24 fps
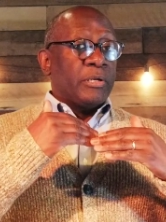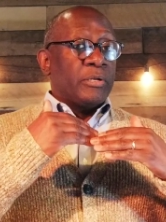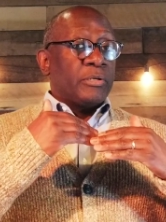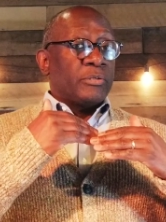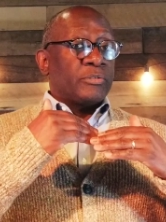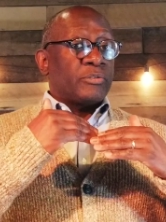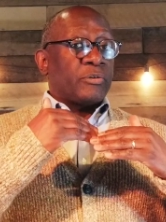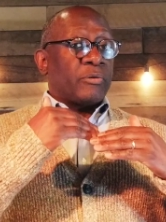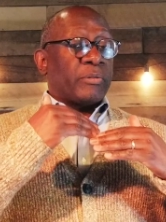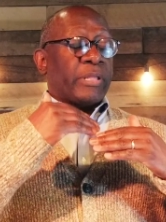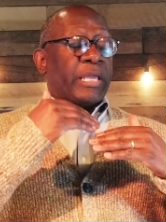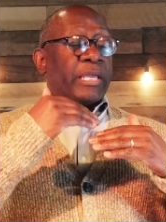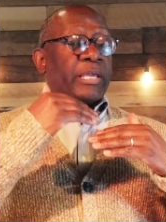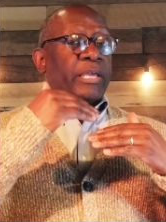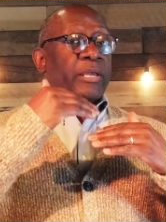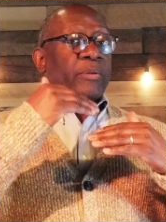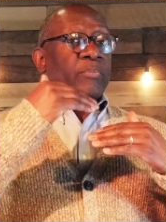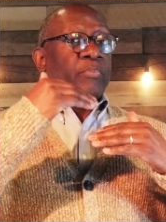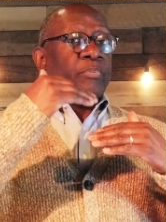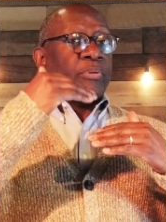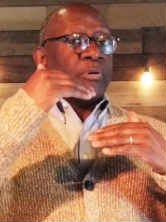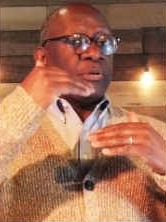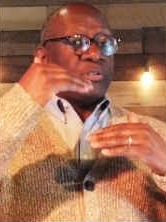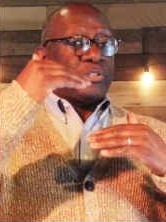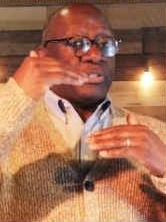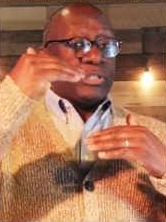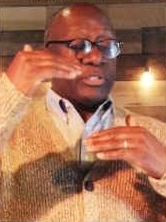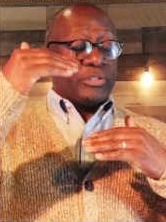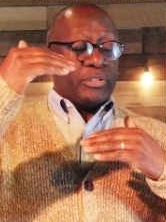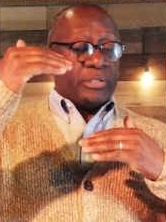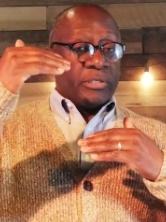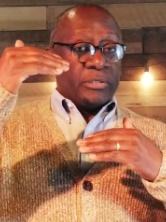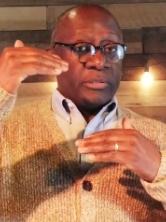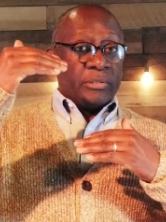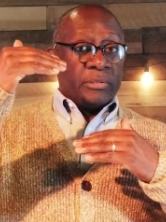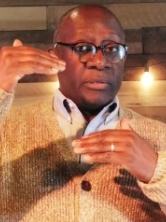so they can push it
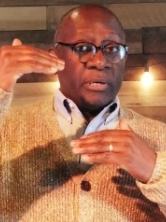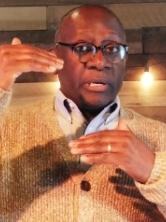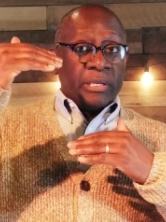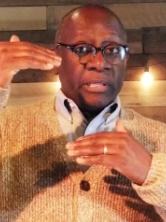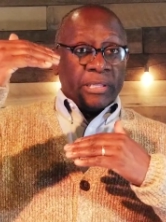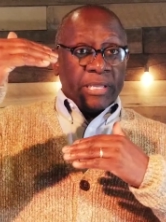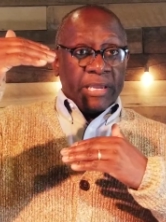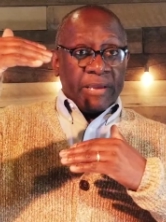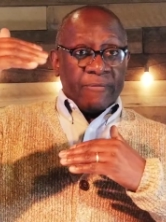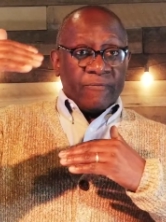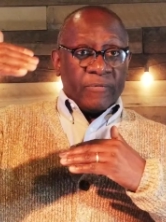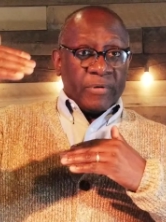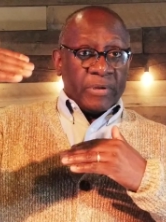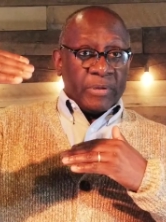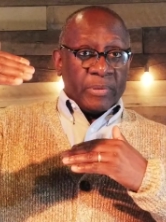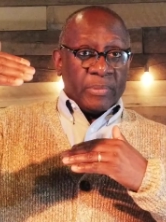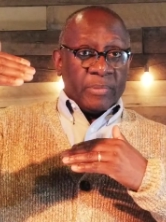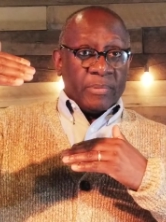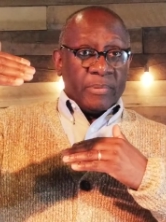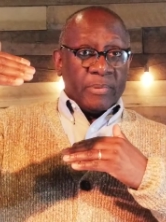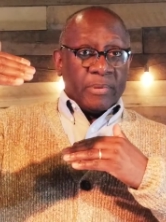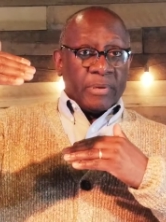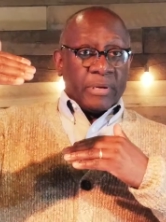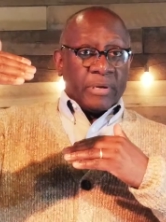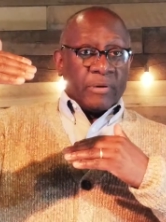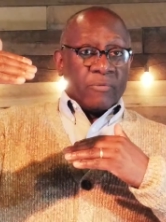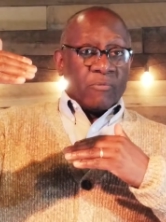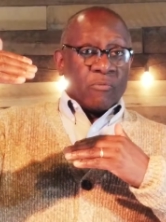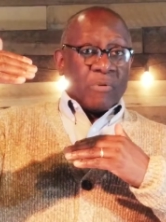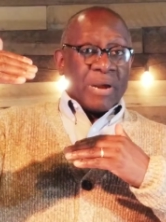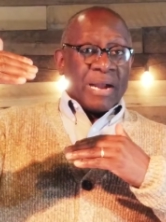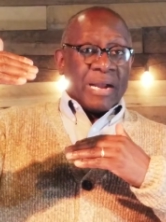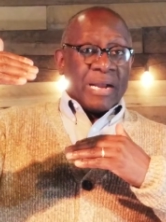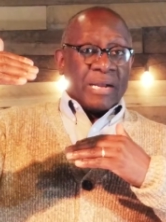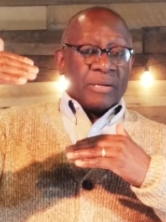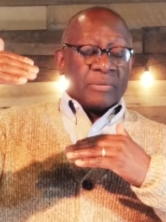to 11 uh,
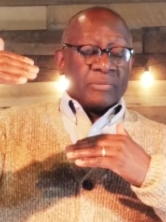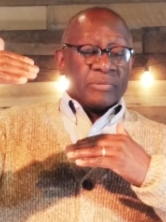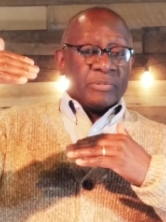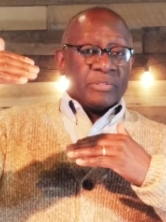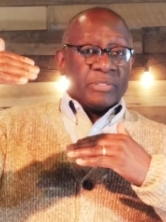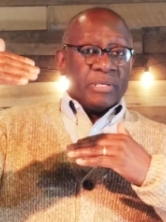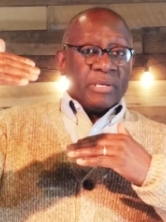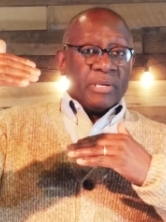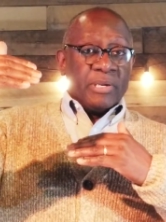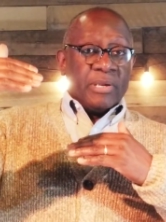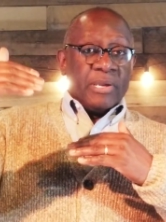rounds.